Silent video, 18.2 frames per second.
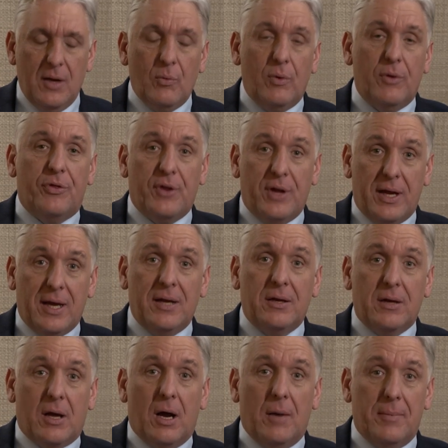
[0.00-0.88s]
with the
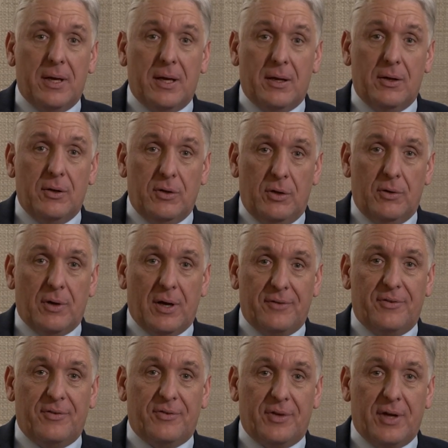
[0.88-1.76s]
incoming
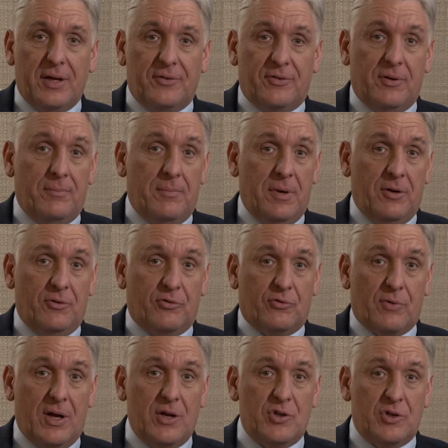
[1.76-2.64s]
United States
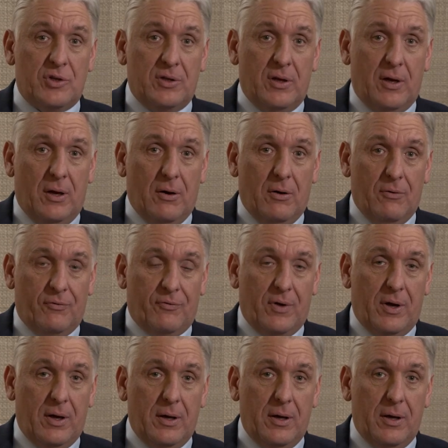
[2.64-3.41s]
administration of